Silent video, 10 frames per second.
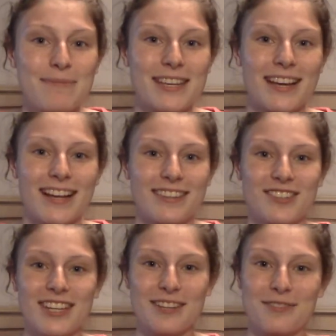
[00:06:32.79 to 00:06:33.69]
because
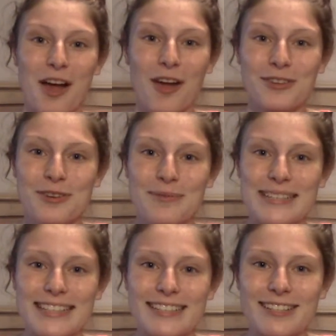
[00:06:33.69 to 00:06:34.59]
she is also a business